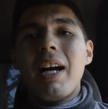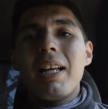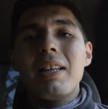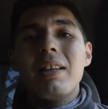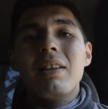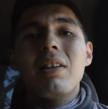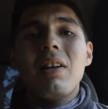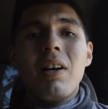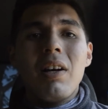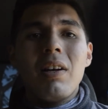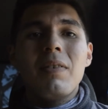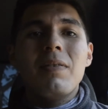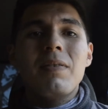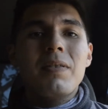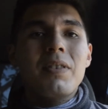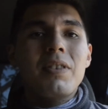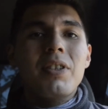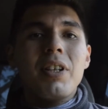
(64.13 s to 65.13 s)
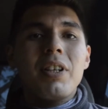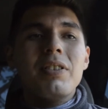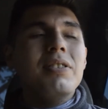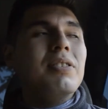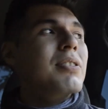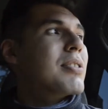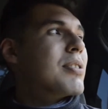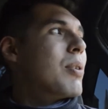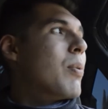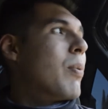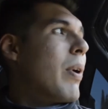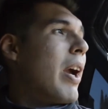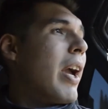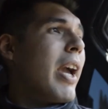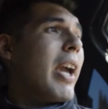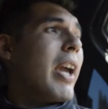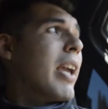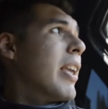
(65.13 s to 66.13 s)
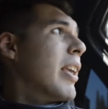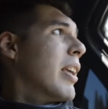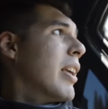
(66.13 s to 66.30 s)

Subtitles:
love just the way